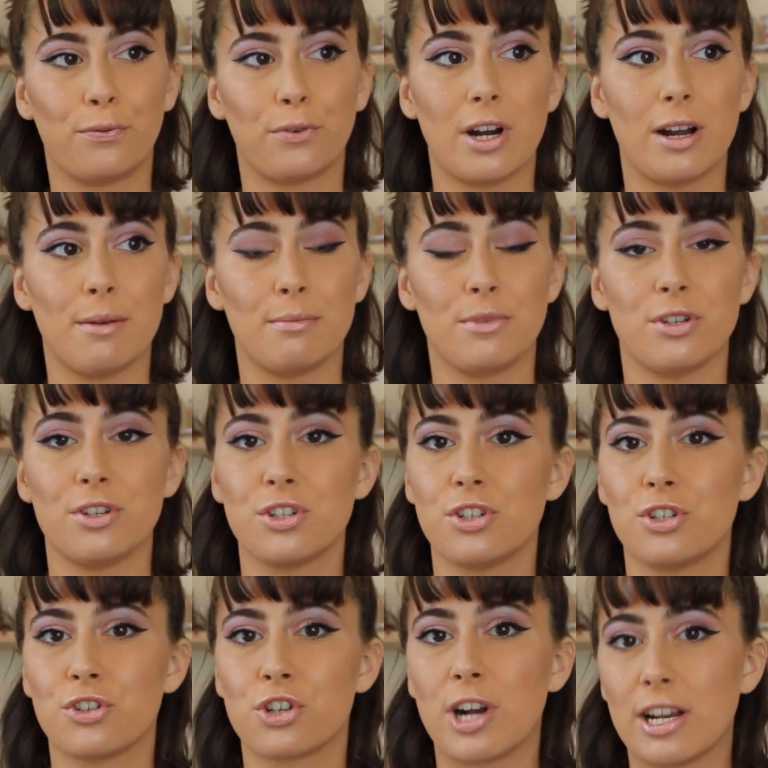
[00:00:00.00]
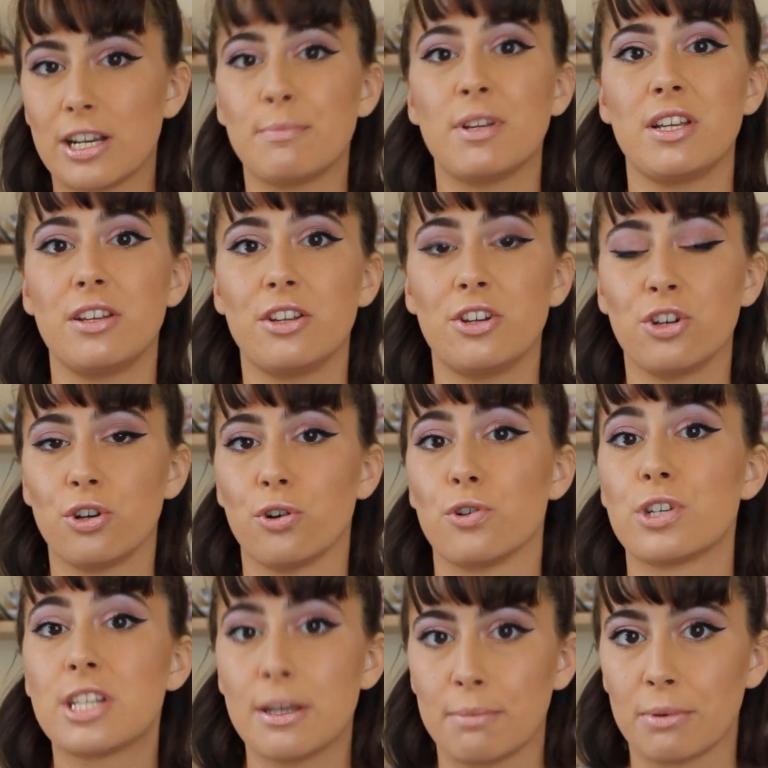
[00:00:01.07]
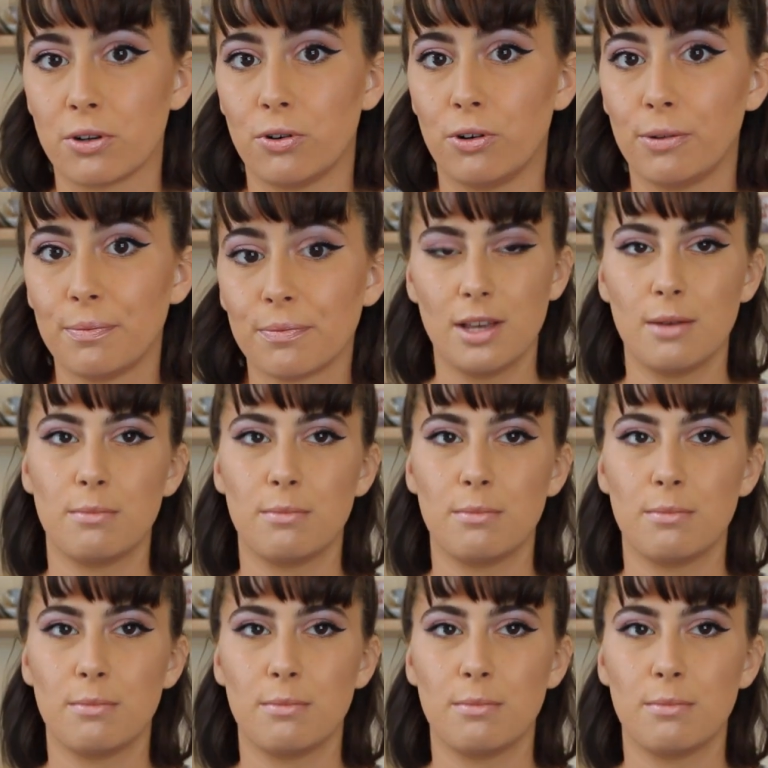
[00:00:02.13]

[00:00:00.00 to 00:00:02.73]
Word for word: from trying to be neurotypical,